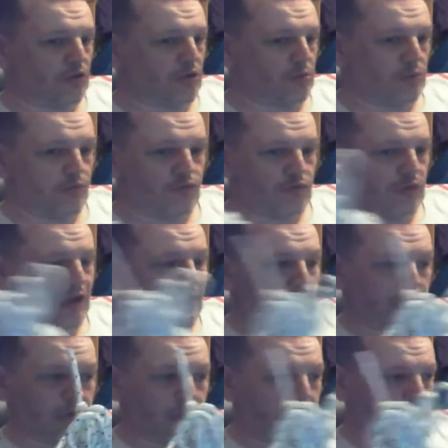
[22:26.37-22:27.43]
for an hour and a
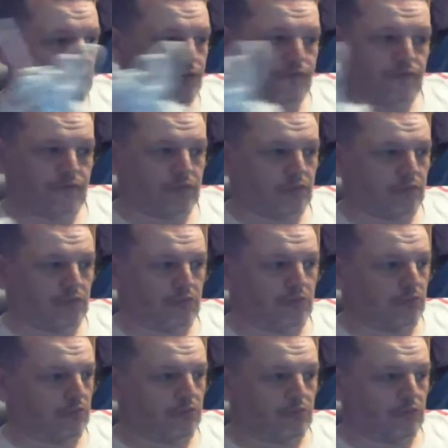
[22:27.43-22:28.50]
half,
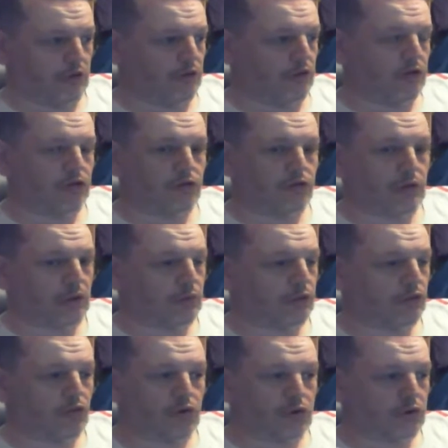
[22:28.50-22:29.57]
and I heard no
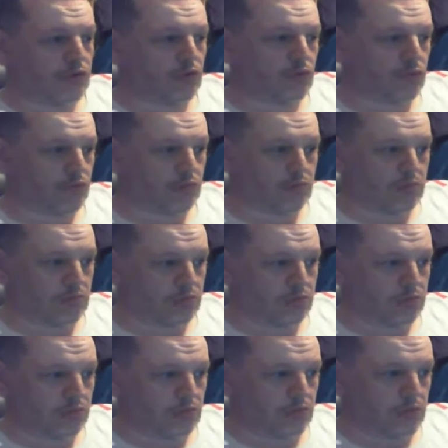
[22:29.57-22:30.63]
one knock on the door.
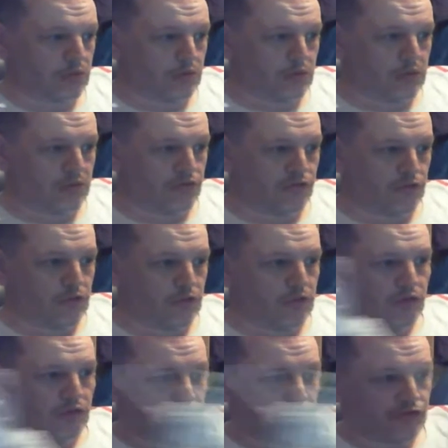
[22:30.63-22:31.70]

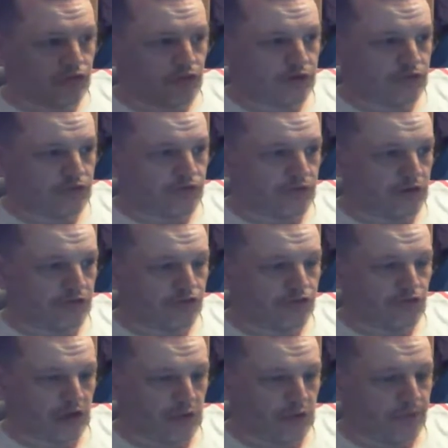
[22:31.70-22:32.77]
So I still need to like
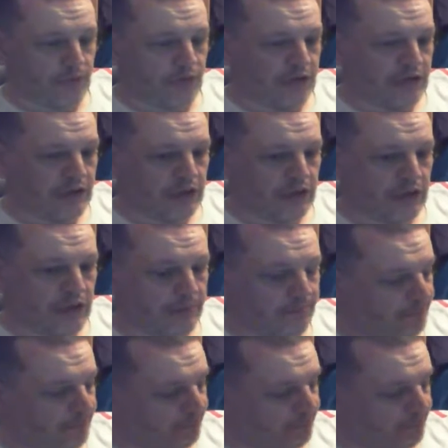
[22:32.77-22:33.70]
check up on that again.